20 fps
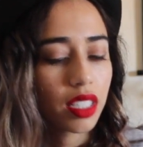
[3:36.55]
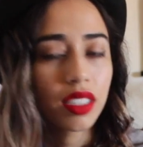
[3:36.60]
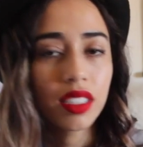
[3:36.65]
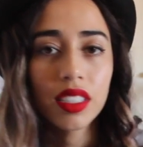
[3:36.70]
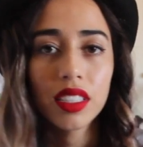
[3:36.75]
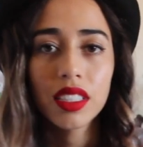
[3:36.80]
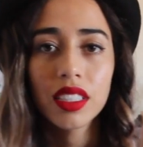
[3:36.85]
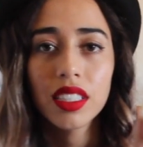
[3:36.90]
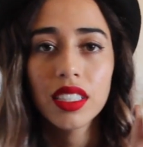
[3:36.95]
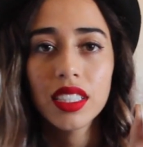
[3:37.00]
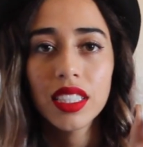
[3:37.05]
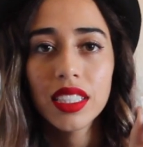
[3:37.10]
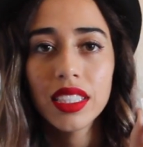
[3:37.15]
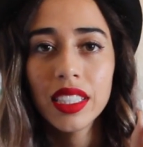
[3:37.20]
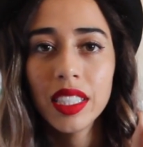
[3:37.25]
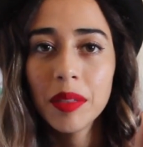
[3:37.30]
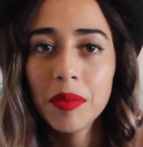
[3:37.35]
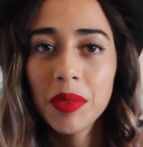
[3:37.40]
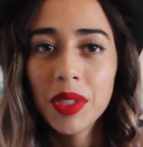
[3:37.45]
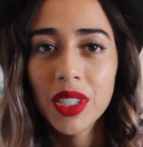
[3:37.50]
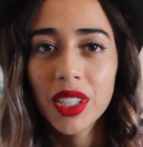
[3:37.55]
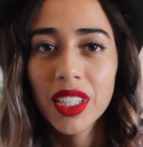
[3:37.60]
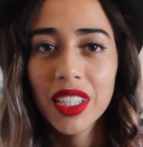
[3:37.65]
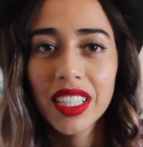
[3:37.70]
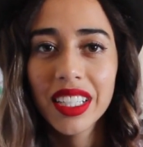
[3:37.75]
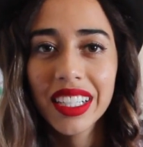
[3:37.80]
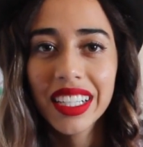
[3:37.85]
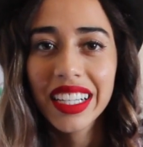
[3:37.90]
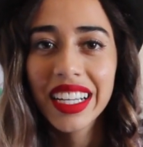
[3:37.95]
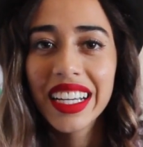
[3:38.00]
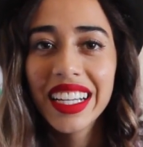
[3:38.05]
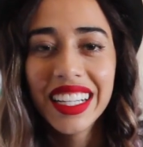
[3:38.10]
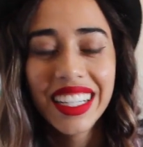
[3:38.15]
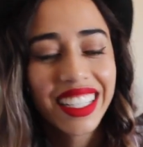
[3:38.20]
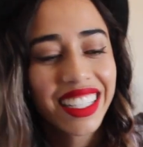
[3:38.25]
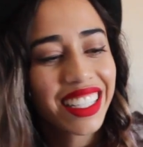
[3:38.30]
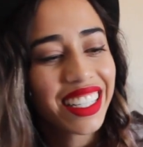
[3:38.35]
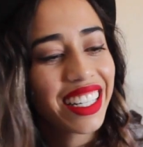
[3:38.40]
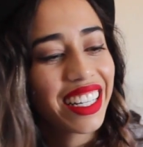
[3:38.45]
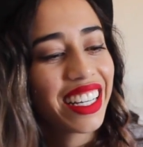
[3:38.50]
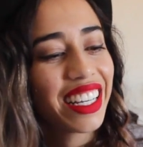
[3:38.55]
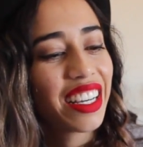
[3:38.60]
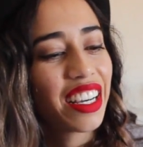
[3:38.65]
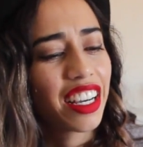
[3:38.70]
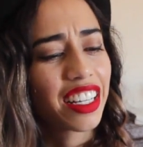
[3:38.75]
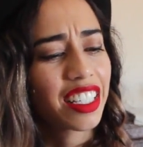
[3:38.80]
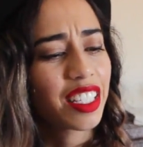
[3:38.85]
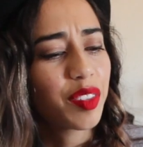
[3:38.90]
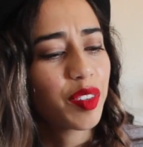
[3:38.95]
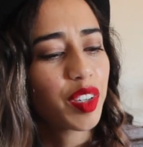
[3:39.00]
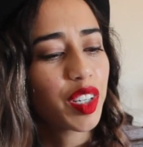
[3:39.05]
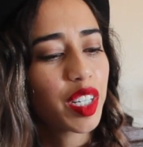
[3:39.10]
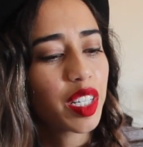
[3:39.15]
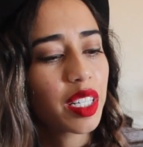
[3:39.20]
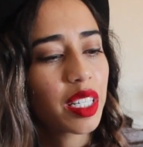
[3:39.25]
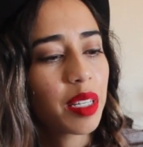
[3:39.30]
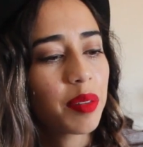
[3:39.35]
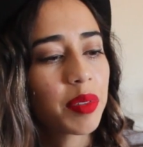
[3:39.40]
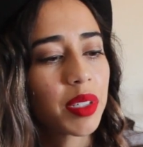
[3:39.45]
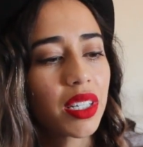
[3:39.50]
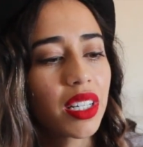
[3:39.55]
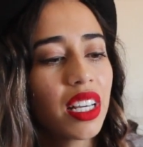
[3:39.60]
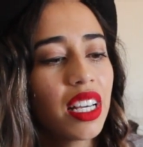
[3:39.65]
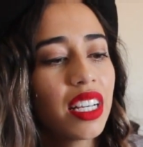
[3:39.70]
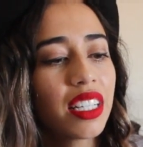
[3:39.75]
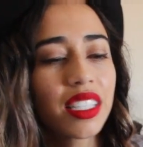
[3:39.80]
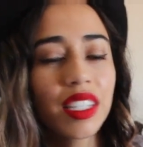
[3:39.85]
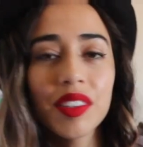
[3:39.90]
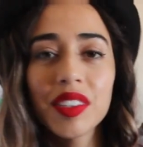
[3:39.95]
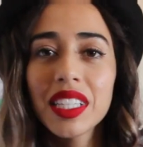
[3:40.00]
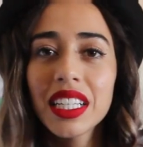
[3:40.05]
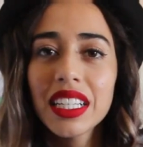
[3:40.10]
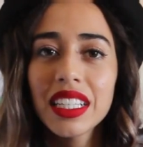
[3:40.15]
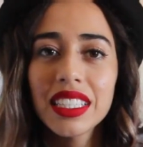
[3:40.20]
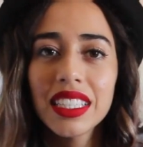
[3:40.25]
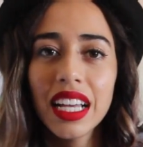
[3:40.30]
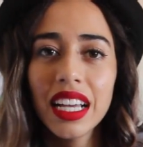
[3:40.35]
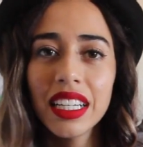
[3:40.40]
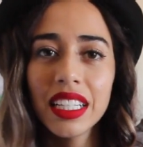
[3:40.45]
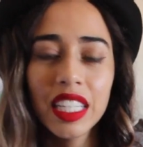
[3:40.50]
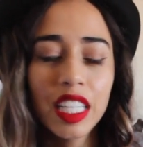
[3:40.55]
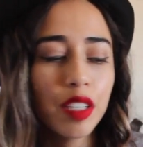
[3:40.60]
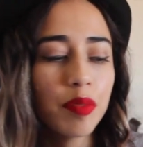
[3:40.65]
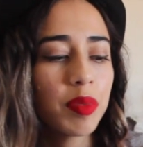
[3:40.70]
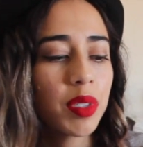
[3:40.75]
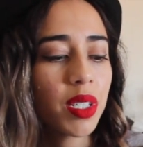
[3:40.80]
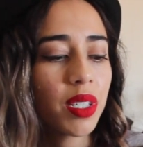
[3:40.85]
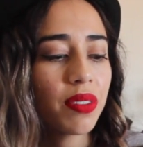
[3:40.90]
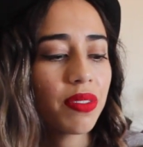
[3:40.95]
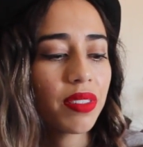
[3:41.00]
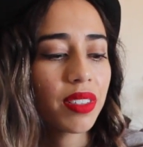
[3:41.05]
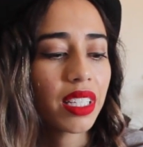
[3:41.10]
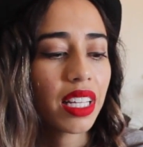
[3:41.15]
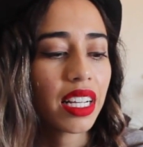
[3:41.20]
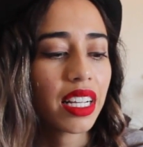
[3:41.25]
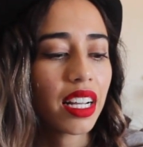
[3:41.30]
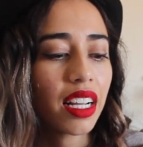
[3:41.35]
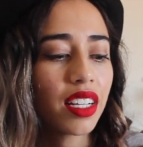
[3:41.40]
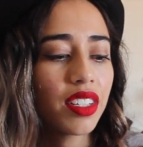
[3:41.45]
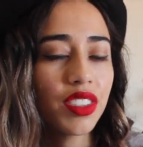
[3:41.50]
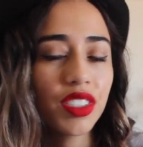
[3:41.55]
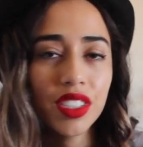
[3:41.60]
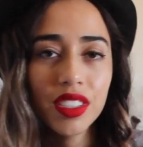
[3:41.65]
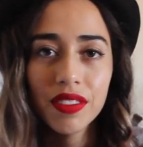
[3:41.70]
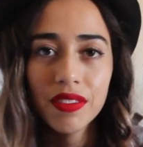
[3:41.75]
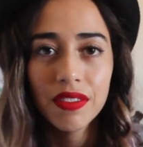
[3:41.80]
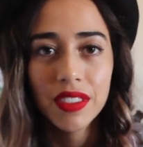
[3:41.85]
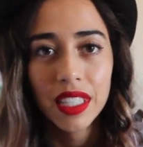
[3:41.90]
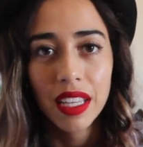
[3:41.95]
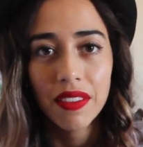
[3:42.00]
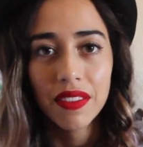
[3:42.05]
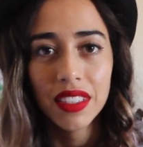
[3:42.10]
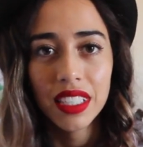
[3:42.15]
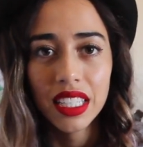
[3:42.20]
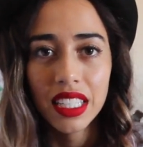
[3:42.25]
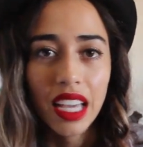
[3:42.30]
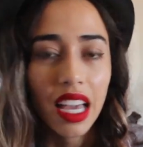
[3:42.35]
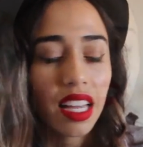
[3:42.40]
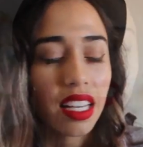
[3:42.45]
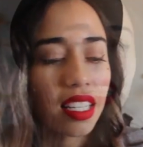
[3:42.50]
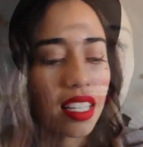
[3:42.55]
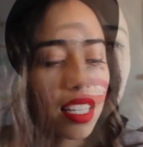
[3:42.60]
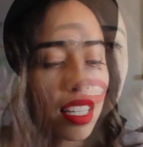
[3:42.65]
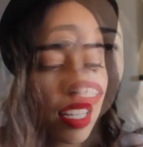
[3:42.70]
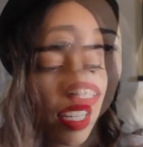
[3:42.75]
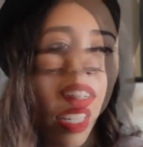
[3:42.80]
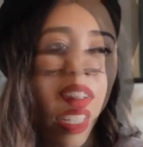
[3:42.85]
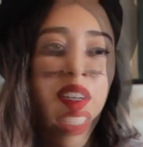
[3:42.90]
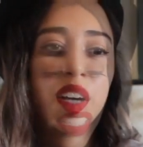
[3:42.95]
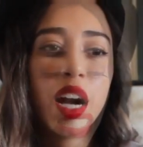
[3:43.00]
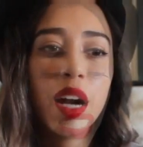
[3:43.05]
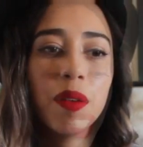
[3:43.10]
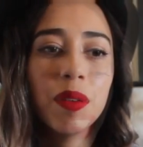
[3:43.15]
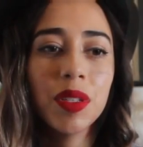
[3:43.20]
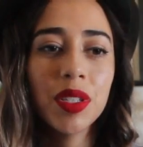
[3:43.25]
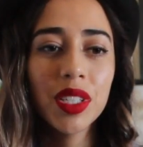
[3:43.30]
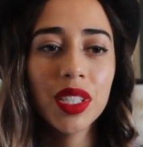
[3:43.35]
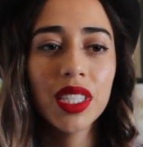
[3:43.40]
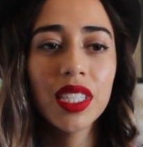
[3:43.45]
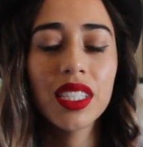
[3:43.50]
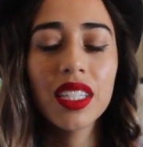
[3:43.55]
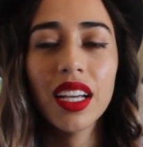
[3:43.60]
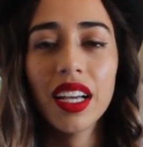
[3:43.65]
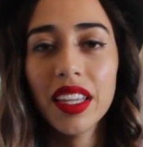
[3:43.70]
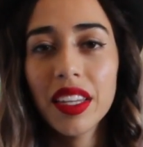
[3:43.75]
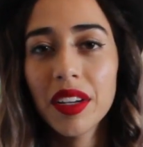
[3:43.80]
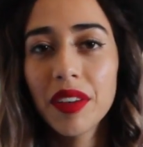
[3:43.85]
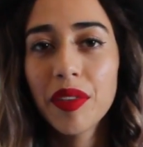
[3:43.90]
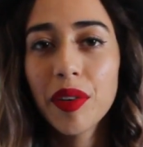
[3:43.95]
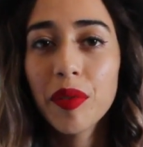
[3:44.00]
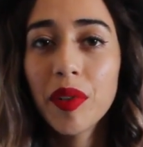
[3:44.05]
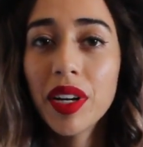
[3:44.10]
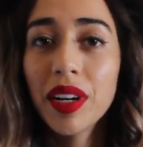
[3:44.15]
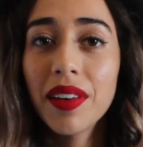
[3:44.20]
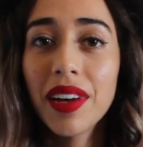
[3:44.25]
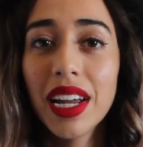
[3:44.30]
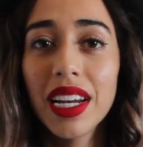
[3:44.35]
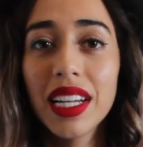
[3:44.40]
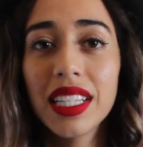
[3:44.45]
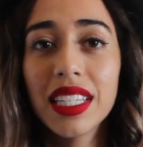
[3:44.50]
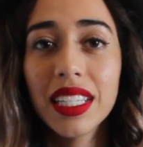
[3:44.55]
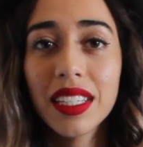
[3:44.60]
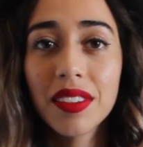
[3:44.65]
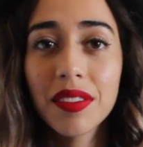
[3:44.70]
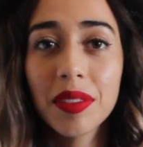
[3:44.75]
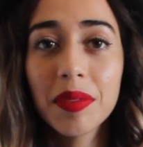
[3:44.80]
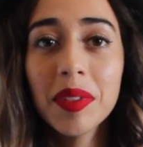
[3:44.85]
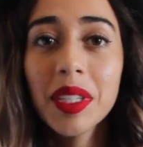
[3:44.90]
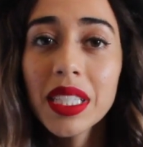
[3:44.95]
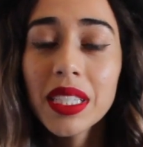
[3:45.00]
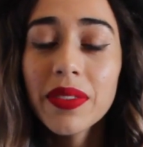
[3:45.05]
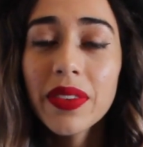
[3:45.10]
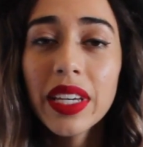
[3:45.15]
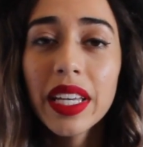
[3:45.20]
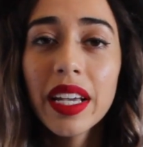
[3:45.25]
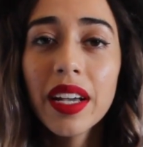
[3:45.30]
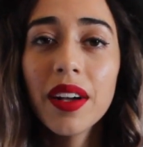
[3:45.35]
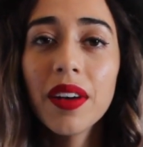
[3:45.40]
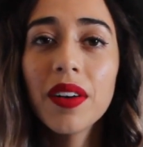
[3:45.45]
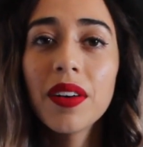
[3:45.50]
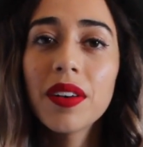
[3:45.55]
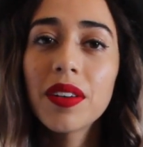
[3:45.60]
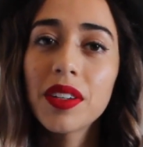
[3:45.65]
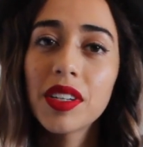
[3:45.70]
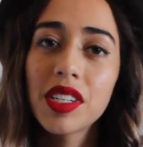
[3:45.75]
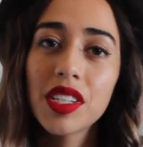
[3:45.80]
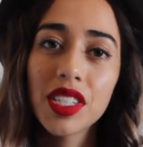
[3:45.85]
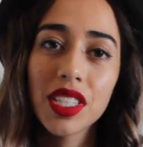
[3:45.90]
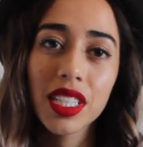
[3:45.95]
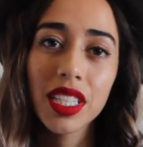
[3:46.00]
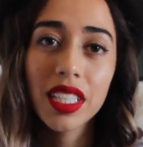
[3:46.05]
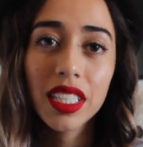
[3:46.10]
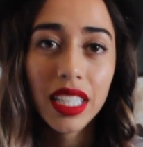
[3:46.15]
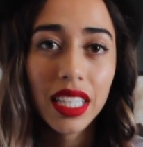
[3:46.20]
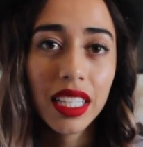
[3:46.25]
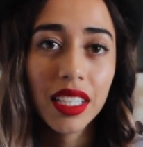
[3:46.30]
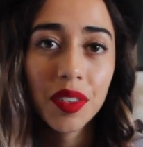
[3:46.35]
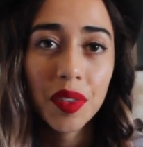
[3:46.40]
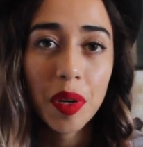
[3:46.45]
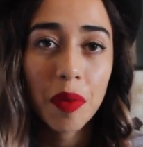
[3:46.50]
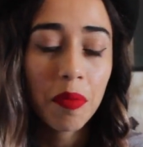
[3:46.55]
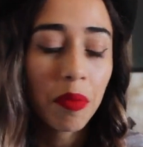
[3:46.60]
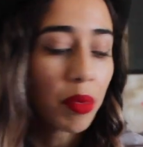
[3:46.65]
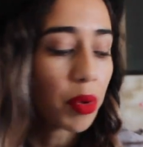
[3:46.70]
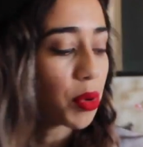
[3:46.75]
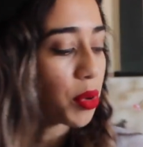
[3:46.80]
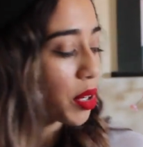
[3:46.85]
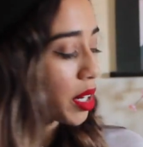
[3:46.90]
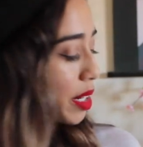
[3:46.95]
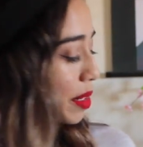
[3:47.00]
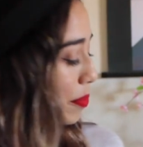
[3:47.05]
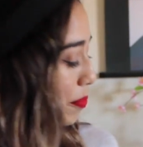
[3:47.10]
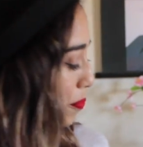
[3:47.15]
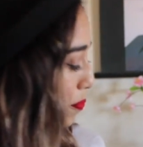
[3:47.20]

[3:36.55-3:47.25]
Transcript: So this is kimchi. I guess we ordered kimchi. So it was like a side of kimchi for like 170 yen. So I would just, either if you want to write it down from this video or just look into it more,